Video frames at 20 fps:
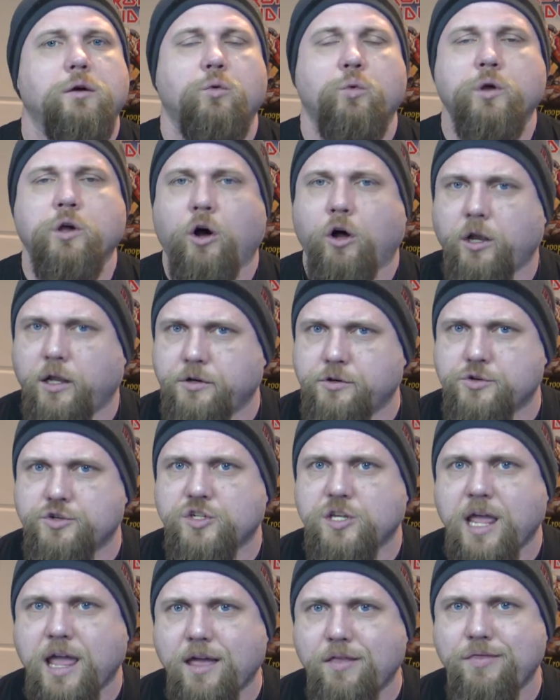we all
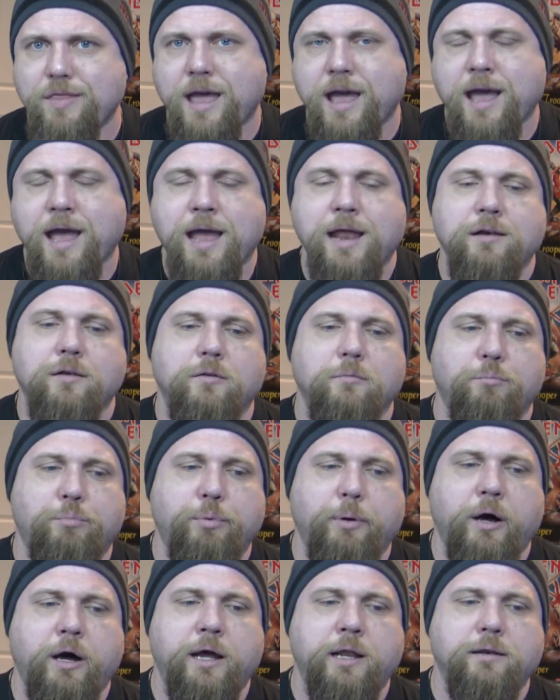understand that,
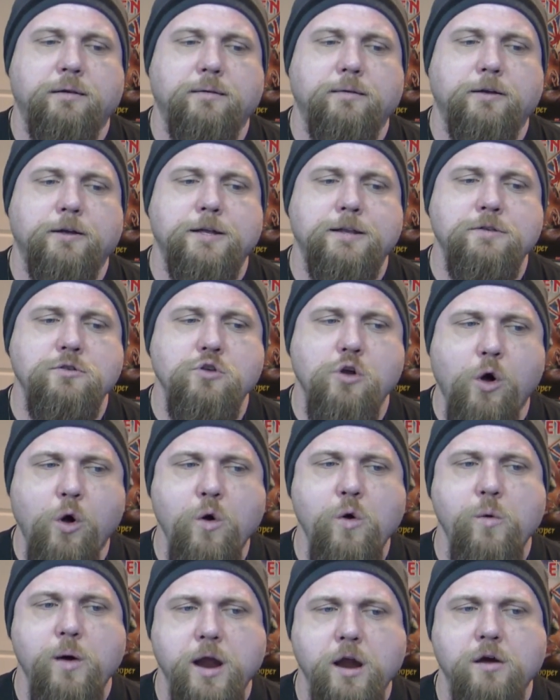but
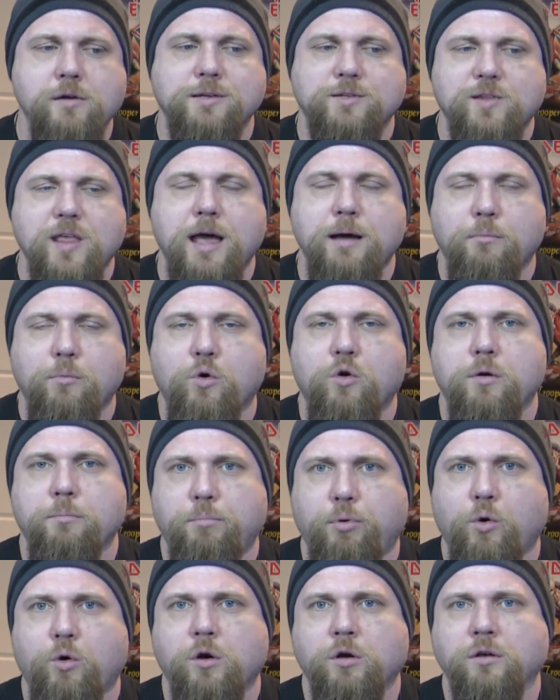nowhere is that more
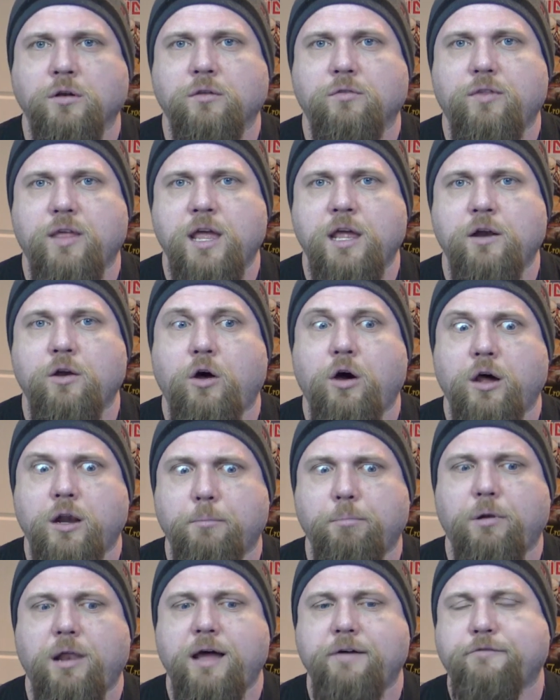important than on a
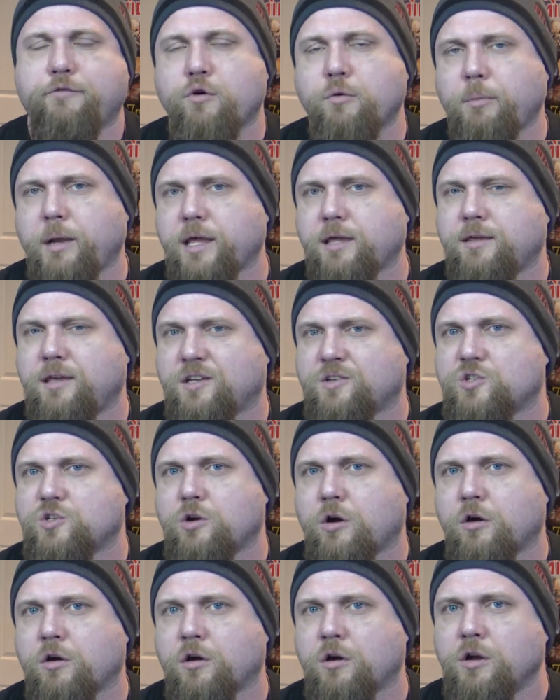platform like
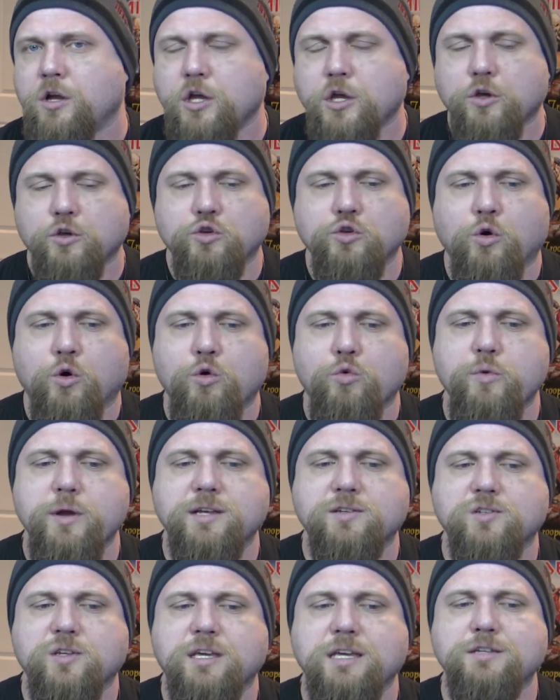Kickstarter. Your
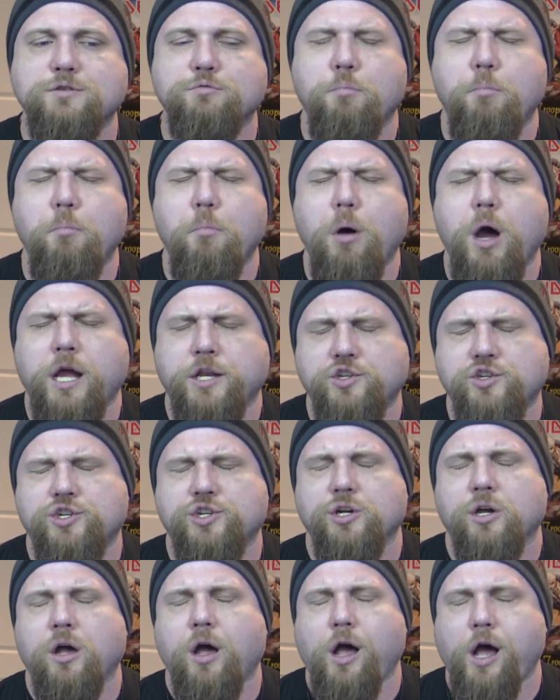risk is
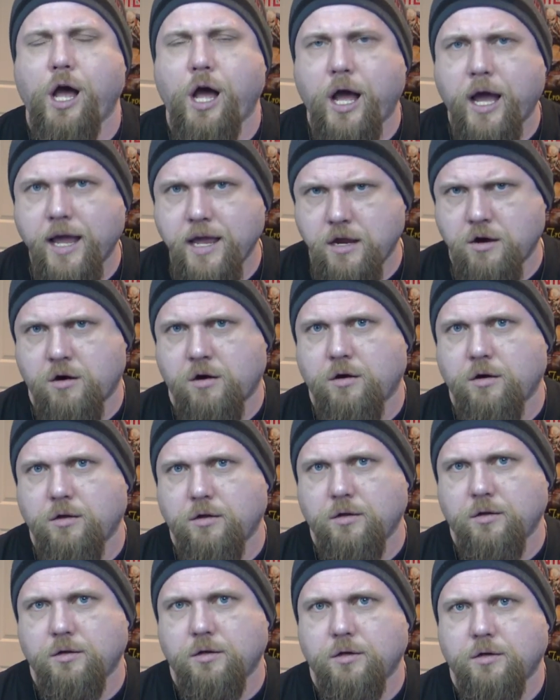much higher
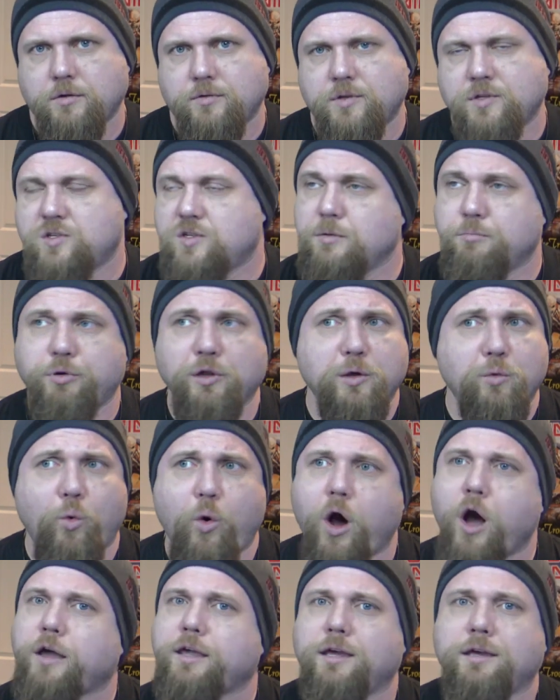than simply
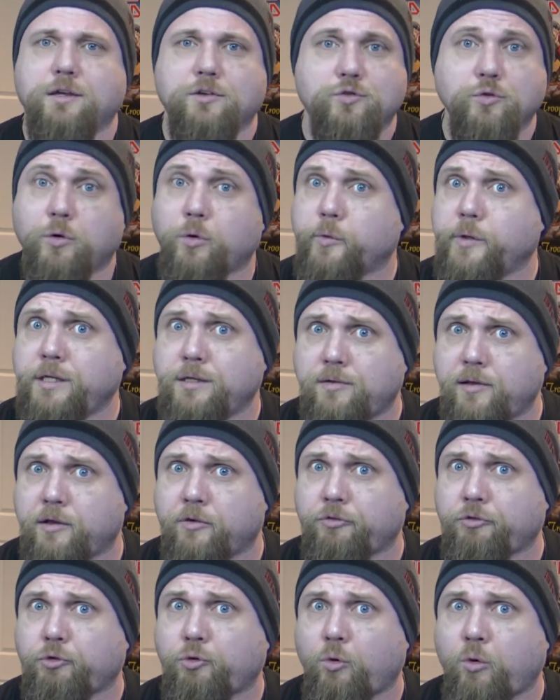walking into a retail
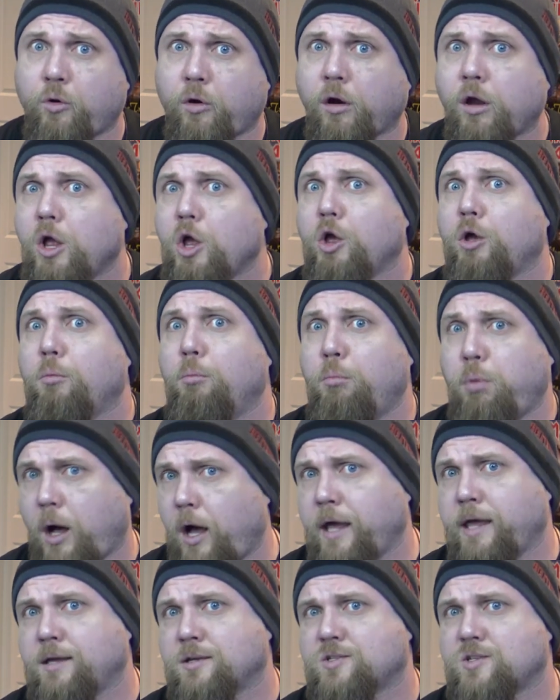store,
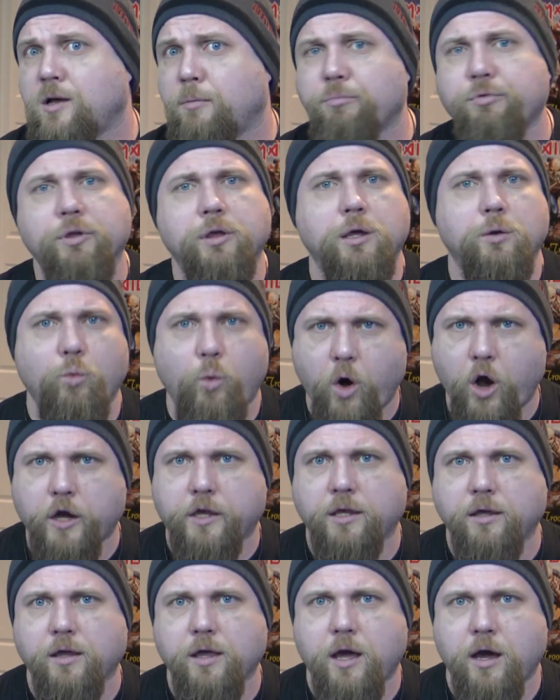buying something, and
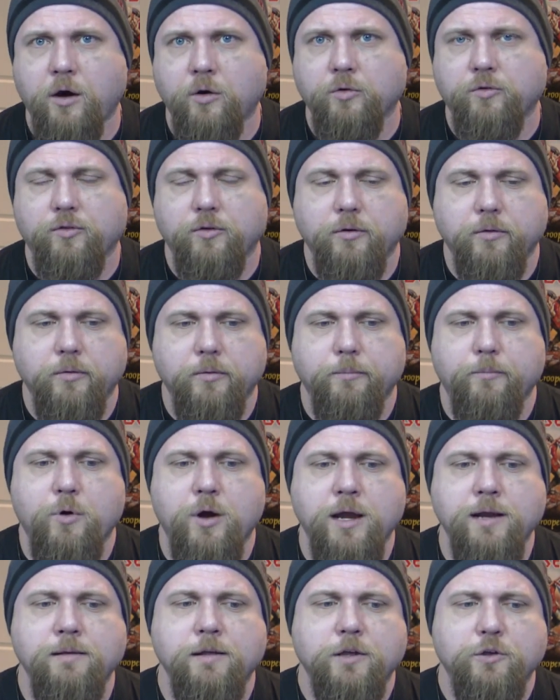walking out,
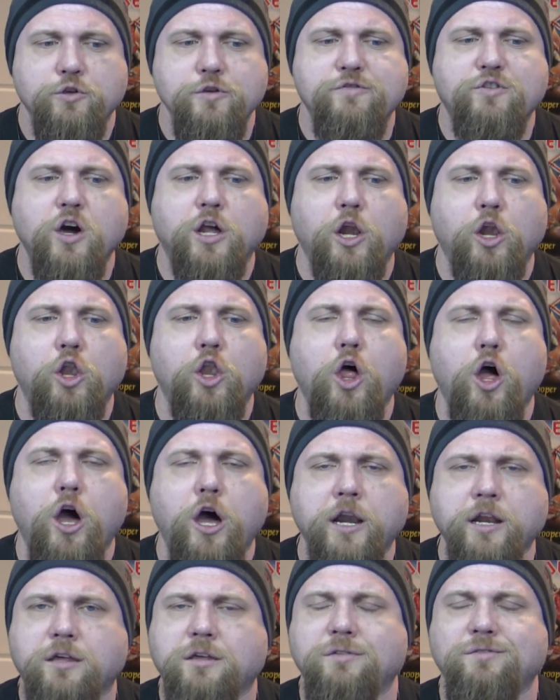right? You've got a
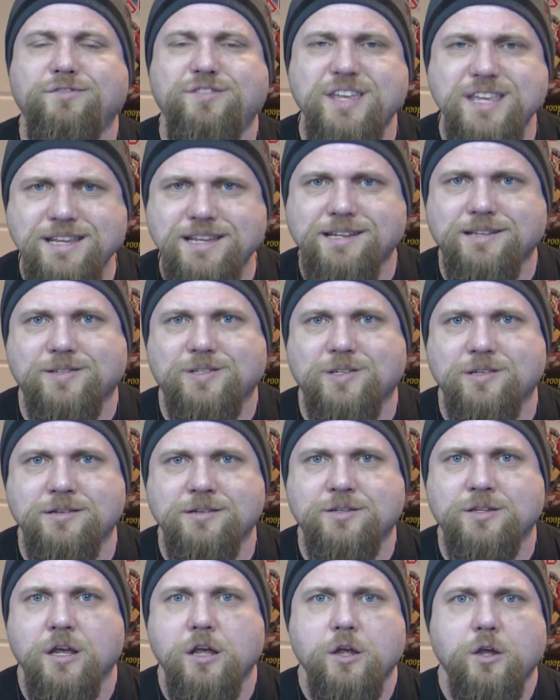lot of
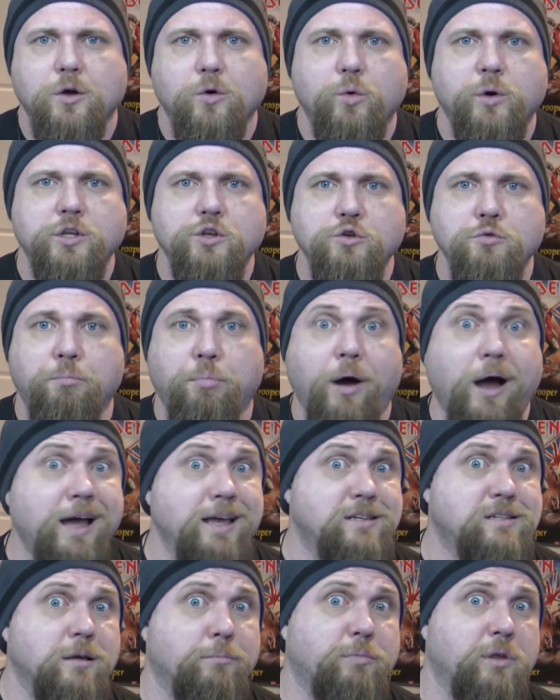conveniences when you buy
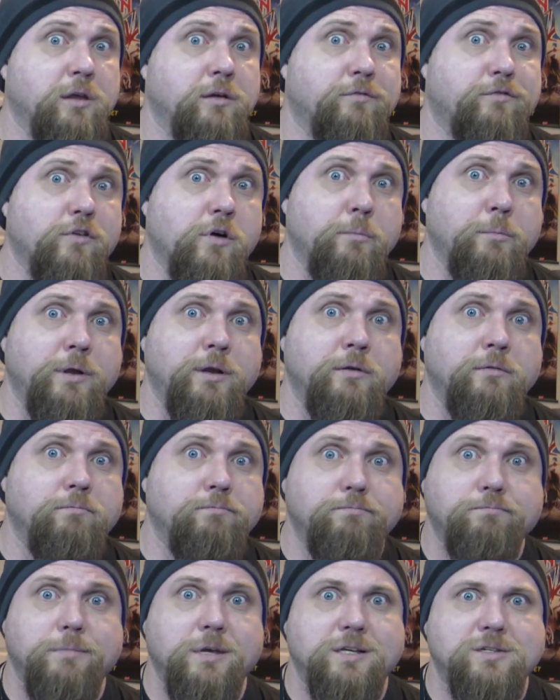something from an
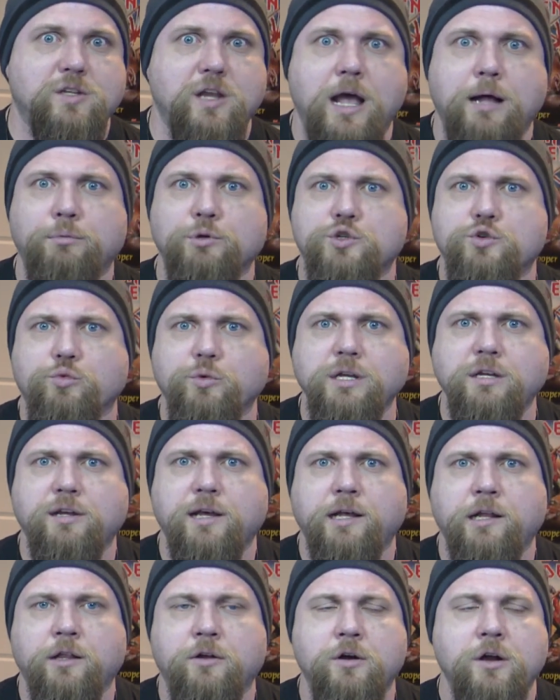established
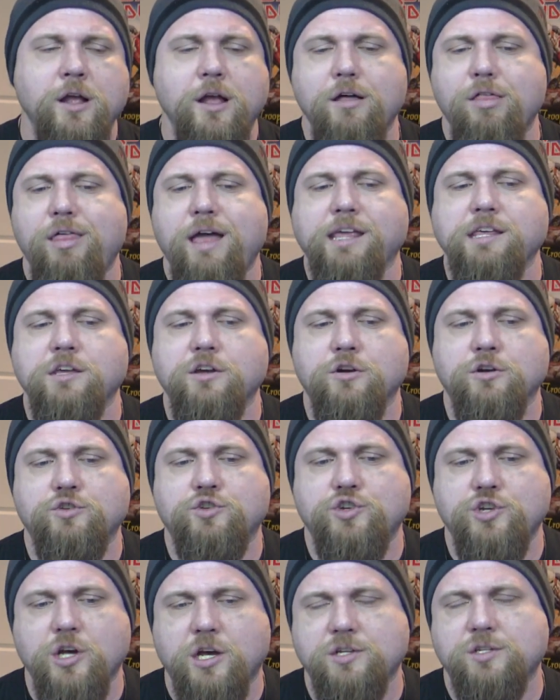retailer that you're
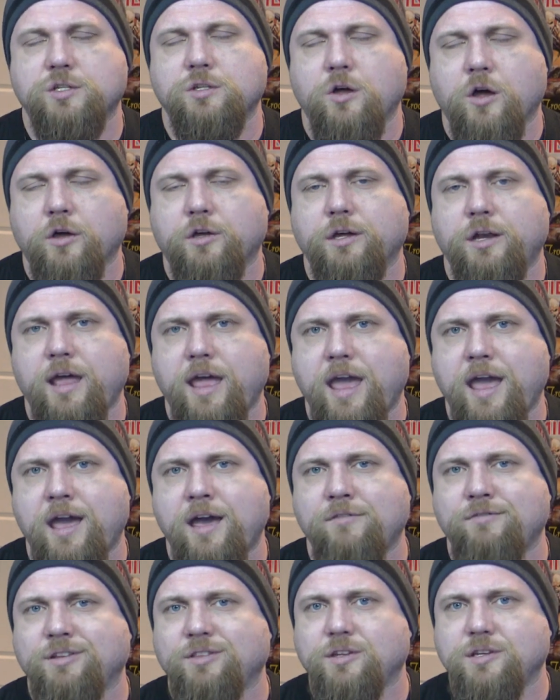just not going to
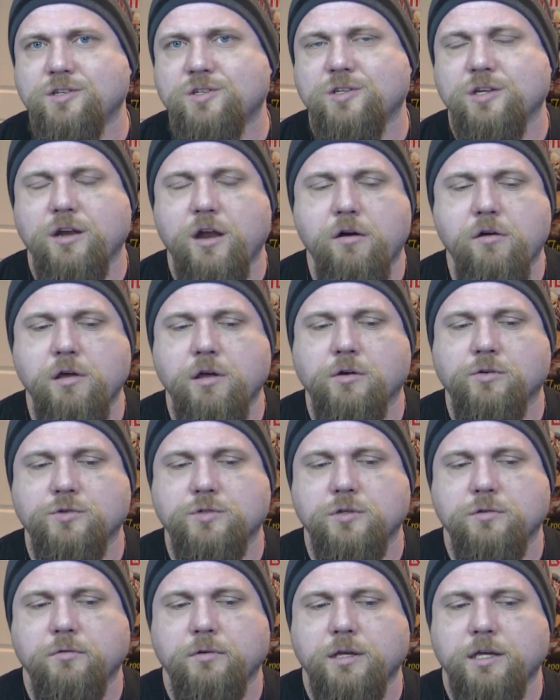have in these
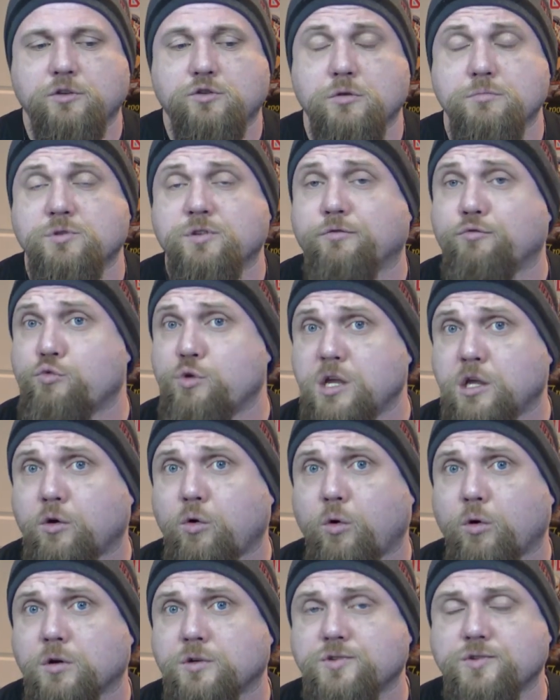scenarios in terms of
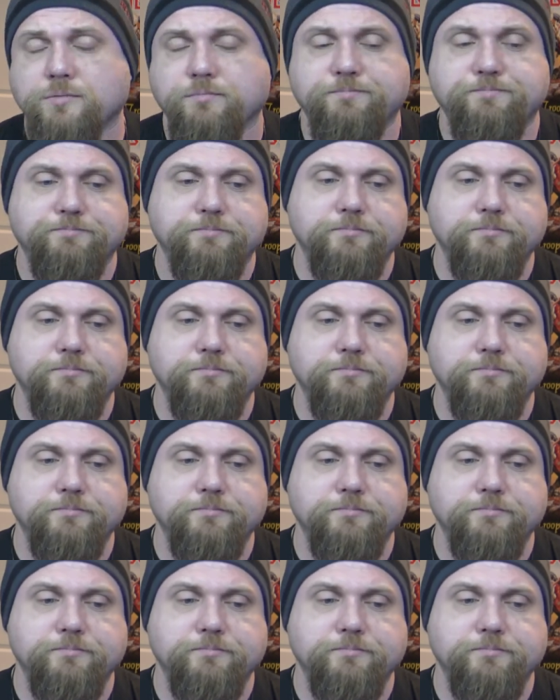recourse.